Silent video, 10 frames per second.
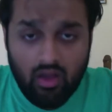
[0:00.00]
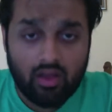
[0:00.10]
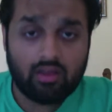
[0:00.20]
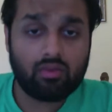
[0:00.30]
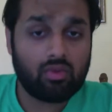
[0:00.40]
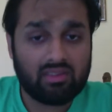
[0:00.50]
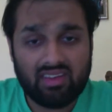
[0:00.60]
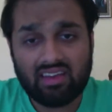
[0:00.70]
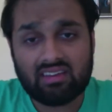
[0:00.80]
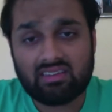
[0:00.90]
And then once
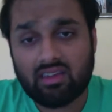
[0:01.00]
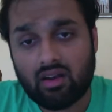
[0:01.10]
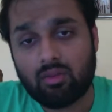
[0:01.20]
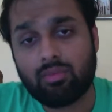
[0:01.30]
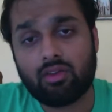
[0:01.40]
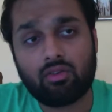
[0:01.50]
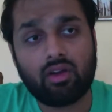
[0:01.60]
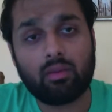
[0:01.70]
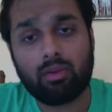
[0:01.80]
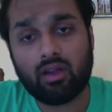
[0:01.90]
that gets set up, then you
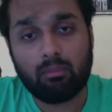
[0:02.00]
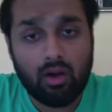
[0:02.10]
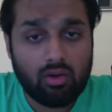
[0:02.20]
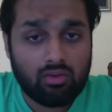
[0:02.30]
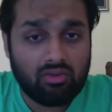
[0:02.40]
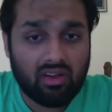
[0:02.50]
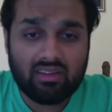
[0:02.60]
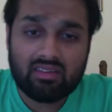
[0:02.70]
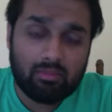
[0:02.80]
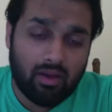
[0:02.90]
got to pick a mode. You got
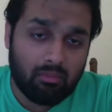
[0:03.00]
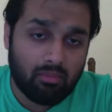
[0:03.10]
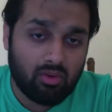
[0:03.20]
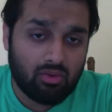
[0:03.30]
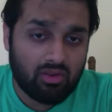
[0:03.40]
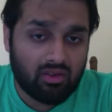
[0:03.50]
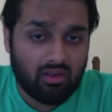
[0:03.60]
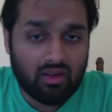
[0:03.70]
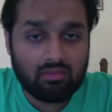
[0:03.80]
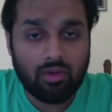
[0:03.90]
CPAP mode and you
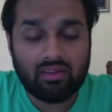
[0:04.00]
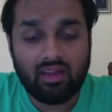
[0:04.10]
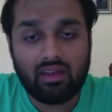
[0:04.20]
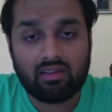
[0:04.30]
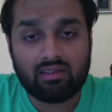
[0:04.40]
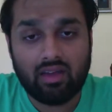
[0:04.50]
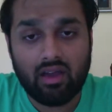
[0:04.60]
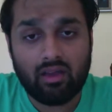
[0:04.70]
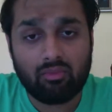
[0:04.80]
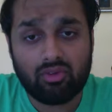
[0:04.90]
got spontaneous
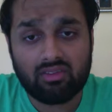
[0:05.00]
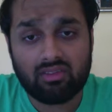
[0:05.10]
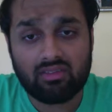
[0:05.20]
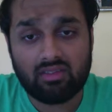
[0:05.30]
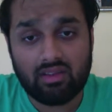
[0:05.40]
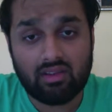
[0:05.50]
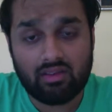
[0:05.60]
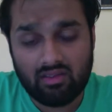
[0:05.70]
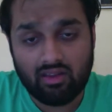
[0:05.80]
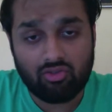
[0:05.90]
time, which is
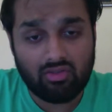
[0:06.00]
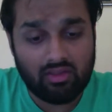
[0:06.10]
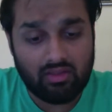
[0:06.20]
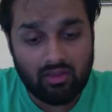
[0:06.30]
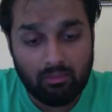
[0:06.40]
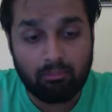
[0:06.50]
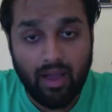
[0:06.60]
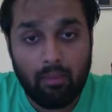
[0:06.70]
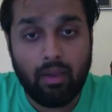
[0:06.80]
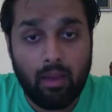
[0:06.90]
essentially the
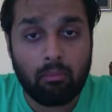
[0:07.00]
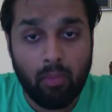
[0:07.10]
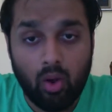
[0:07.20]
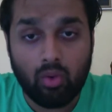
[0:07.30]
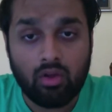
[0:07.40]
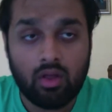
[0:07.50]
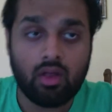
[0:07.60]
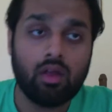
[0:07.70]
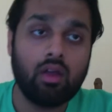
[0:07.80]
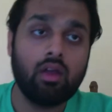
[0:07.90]
BiPAP mode.
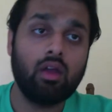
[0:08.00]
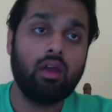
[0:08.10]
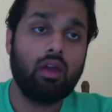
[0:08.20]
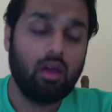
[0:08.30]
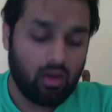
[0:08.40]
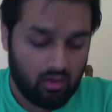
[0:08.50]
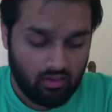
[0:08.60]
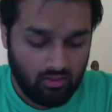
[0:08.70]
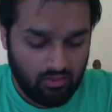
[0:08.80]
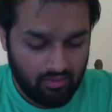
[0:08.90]

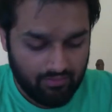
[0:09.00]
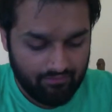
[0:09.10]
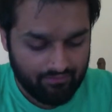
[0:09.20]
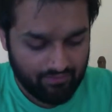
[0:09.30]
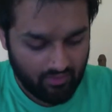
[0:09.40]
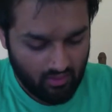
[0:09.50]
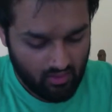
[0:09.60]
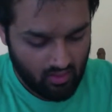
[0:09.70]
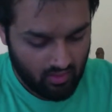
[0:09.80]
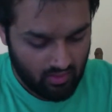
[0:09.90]

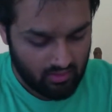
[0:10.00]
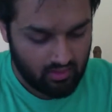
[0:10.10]
And